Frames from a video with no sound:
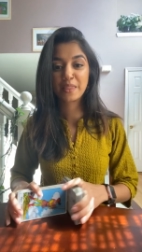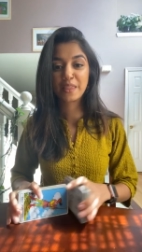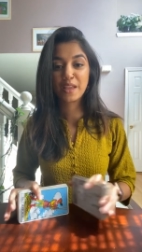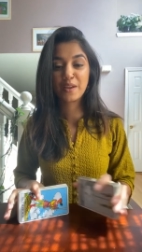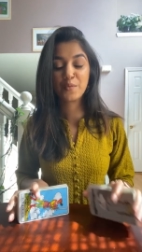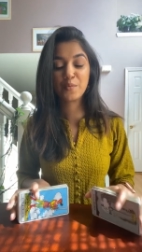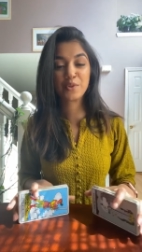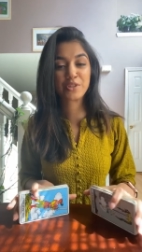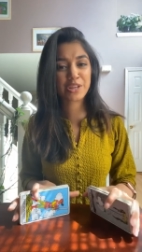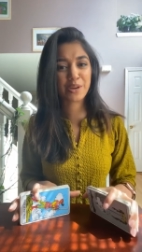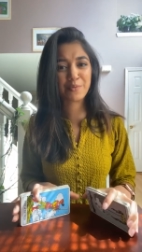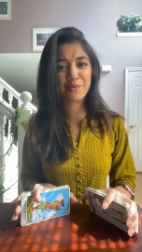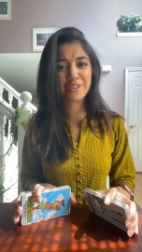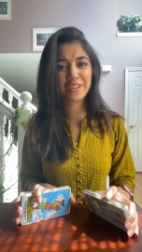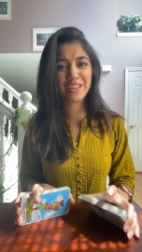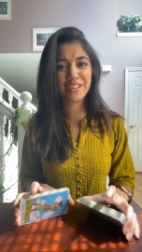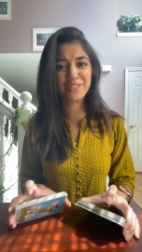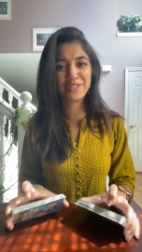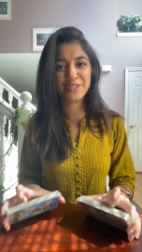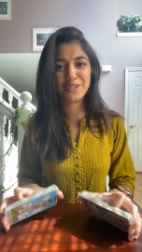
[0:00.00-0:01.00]
which I will
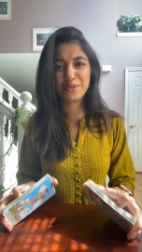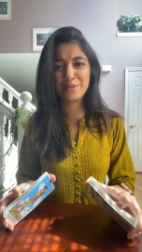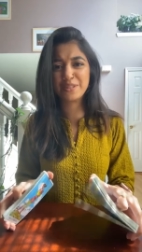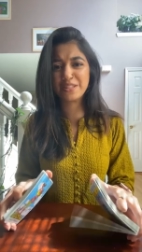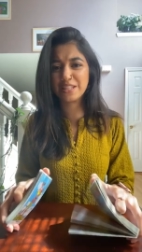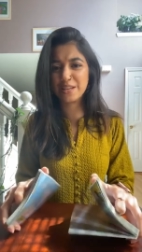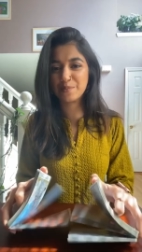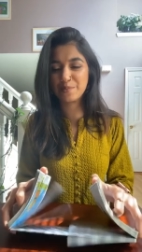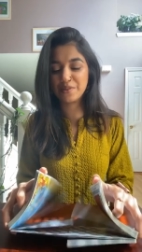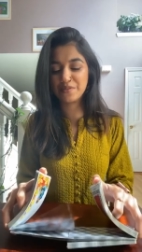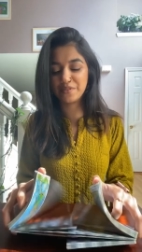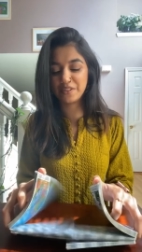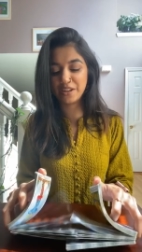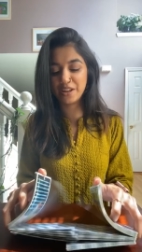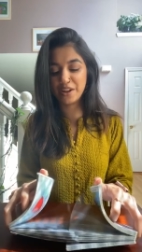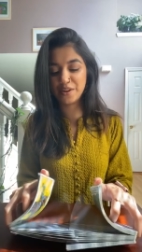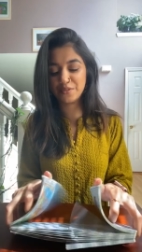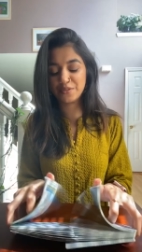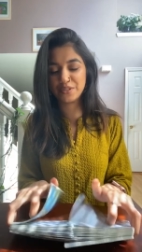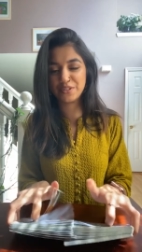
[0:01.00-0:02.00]
get into in separate
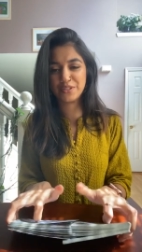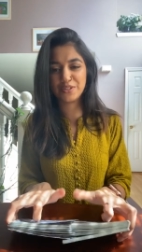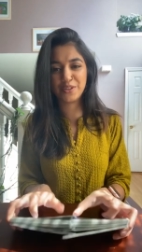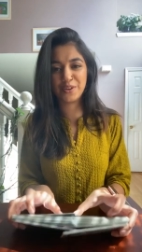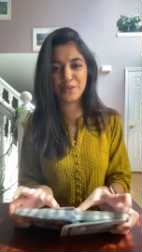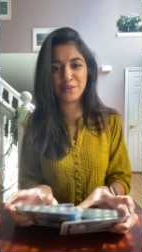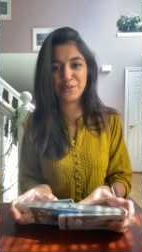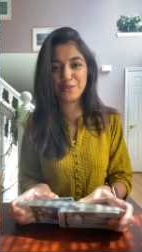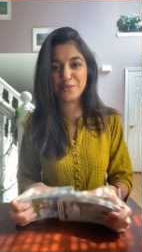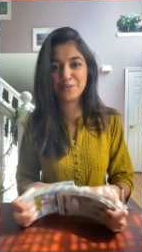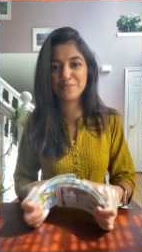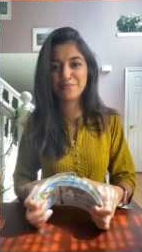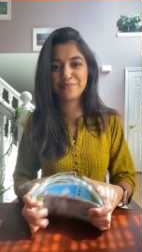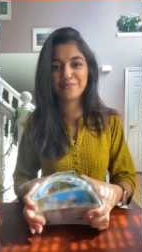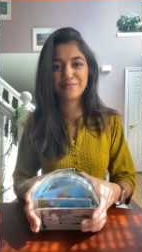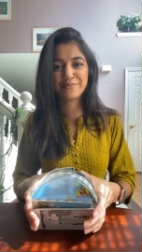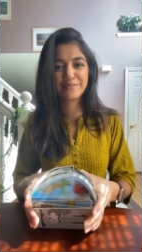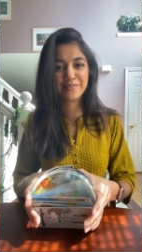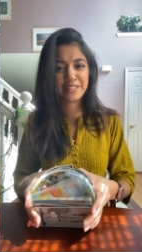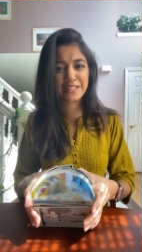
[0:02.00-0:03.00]
videos. So
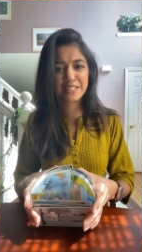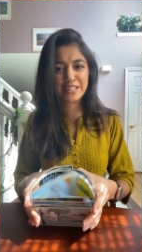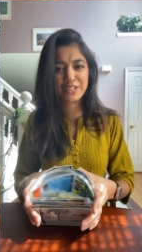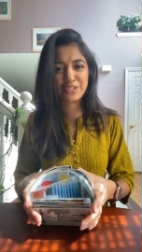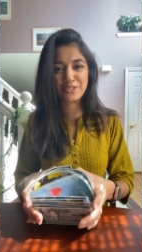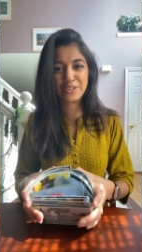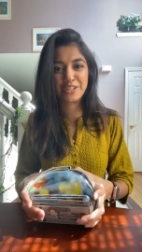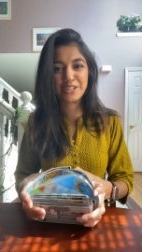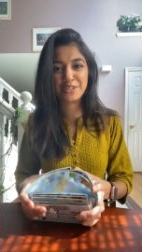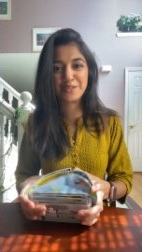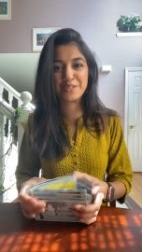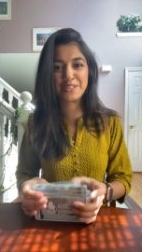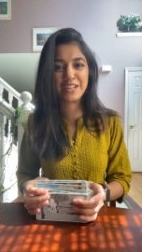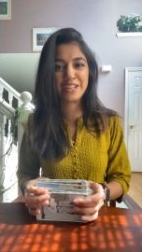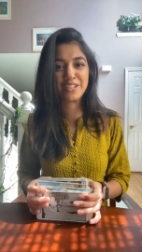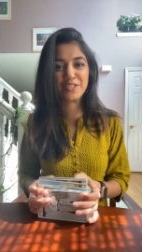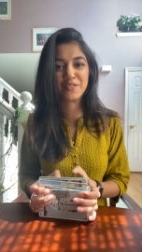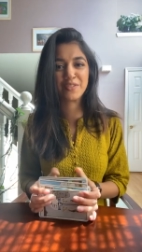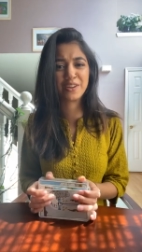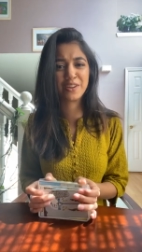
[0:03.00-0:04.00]
let's get straight to
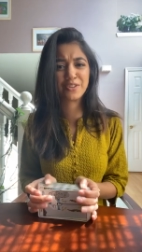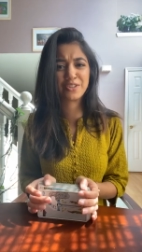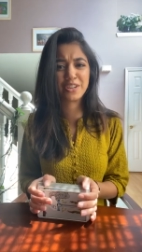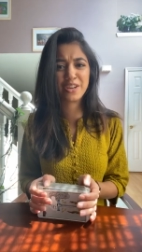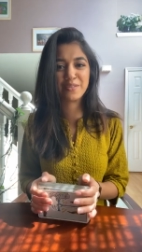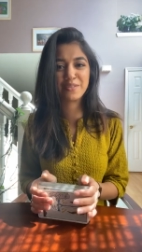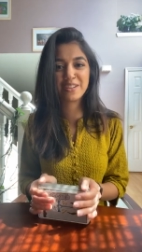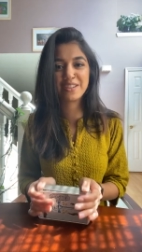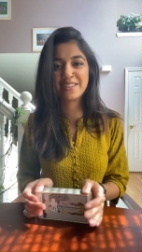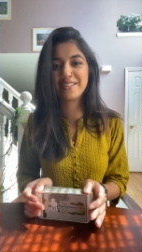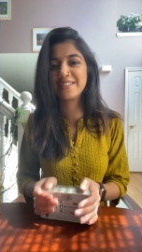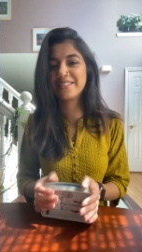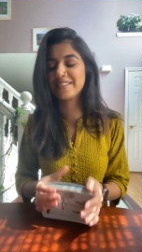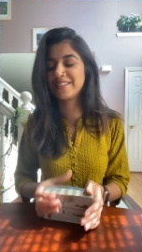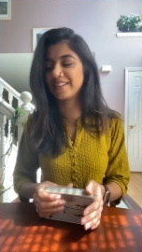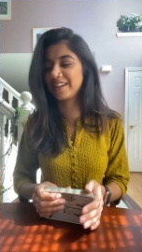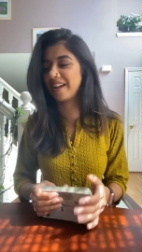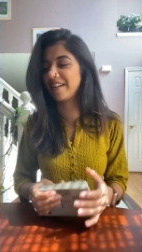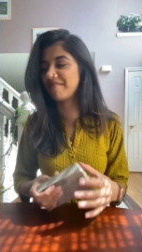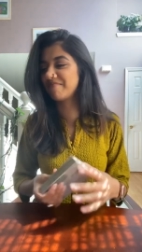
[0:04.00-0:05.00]
today's video, shall we?
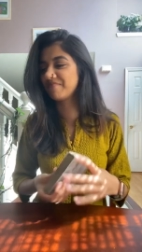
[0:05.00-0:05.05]
Okay.